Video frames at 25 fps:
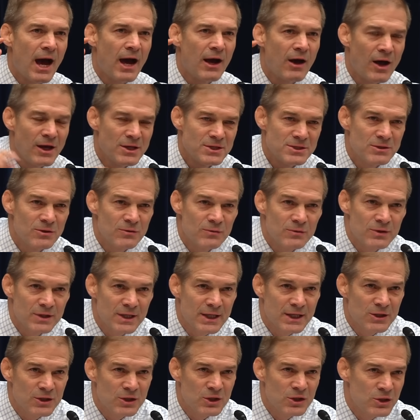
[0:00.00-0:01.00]
I also
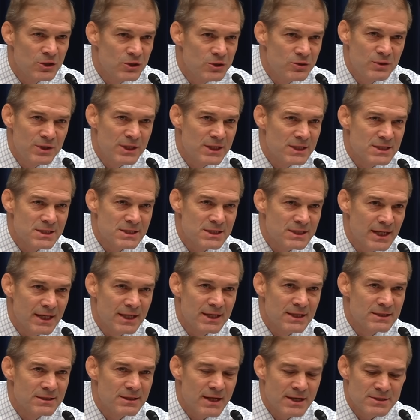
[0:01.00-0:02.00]
think you didn't say
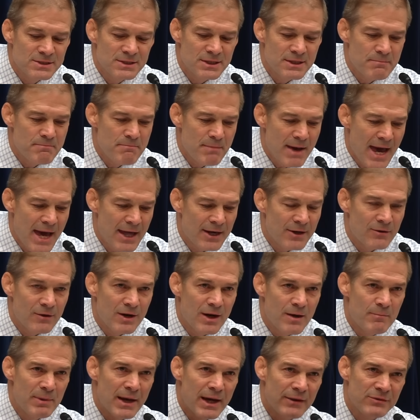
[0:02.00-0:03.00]
it doesn't matter
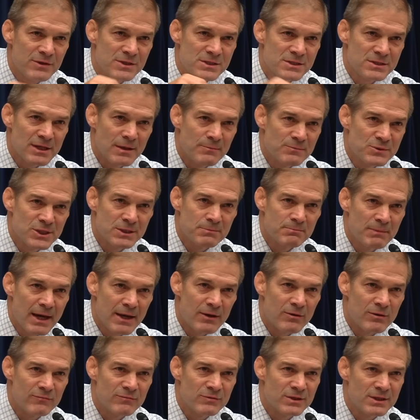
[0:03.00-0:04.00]
about the subject
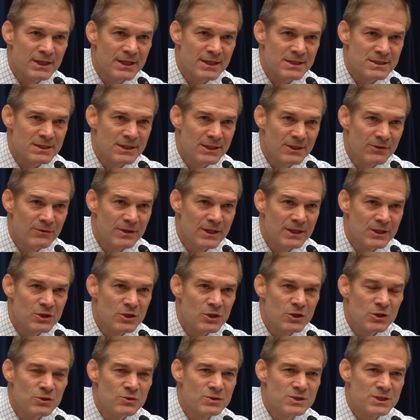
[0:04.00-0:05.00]
matter of today's hearing.
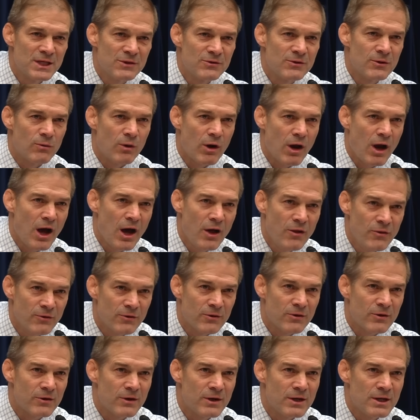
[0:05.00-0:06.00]
You said there are
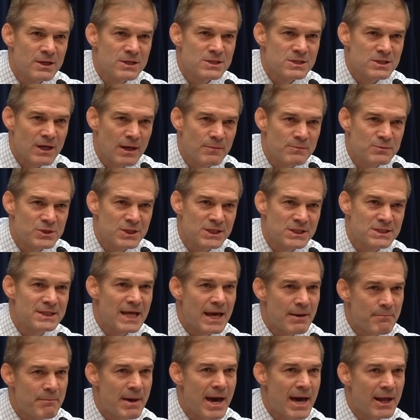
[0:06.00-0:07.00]
other subjects
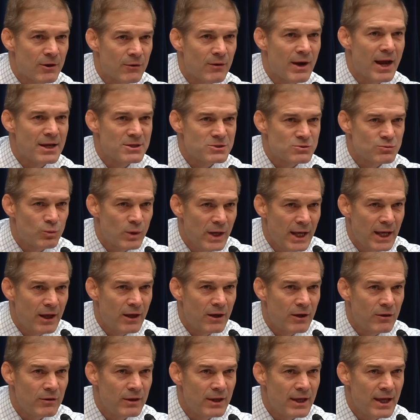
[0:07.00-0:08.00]
that matter as
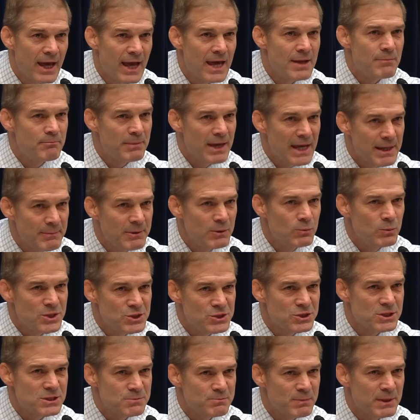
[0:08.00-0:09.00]
well, and maybe we
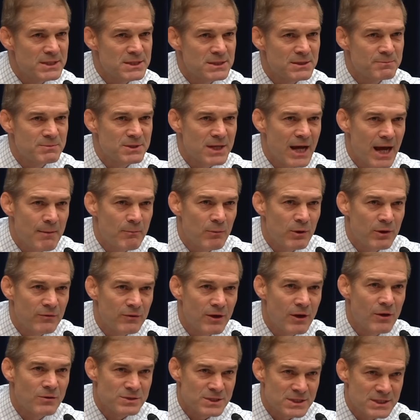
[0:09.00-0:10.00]
should spend some time on
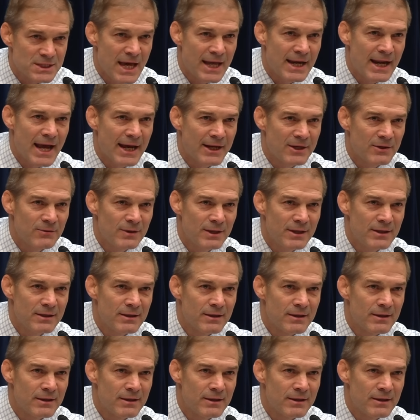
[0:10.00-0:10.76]
those. Is that accurate?